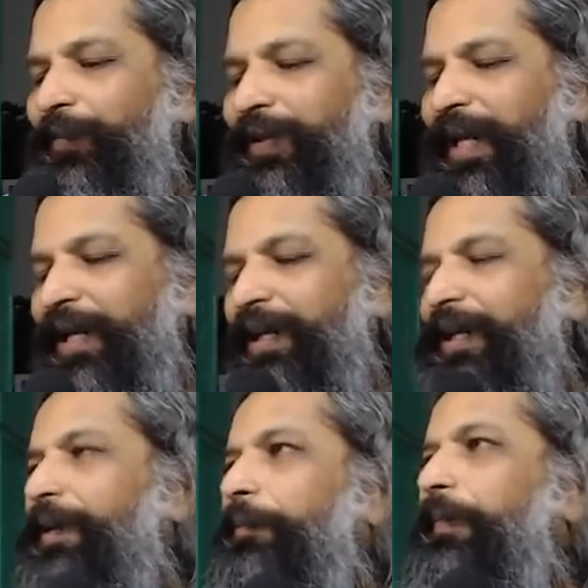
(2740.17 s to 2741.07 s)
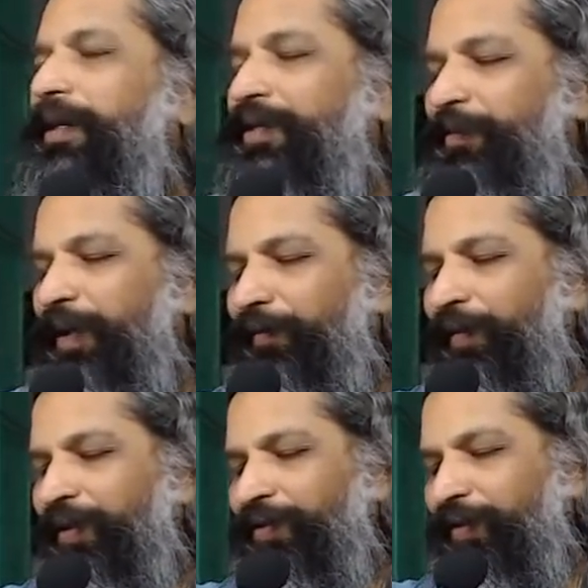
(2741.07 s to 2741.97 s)
And with that, mass
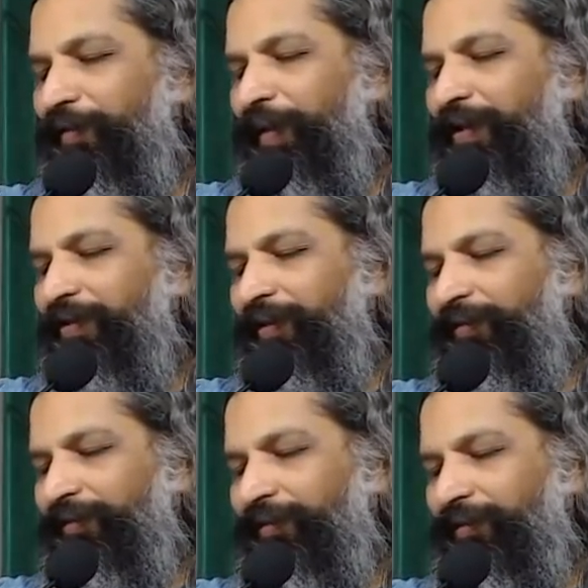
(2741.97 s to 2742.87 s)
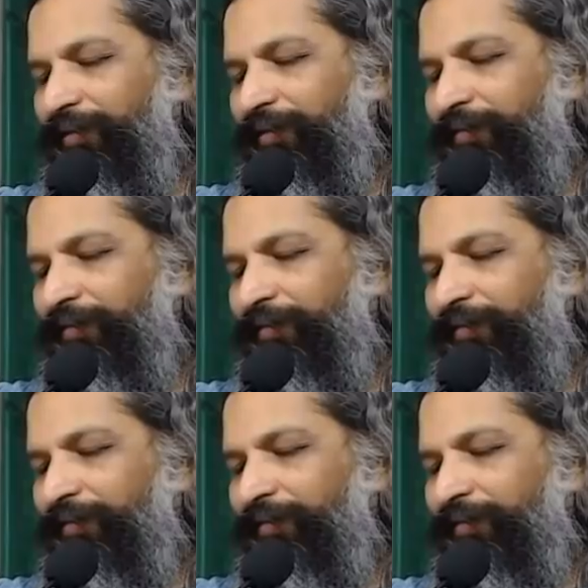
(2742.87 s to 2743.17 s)
manufacture, factories.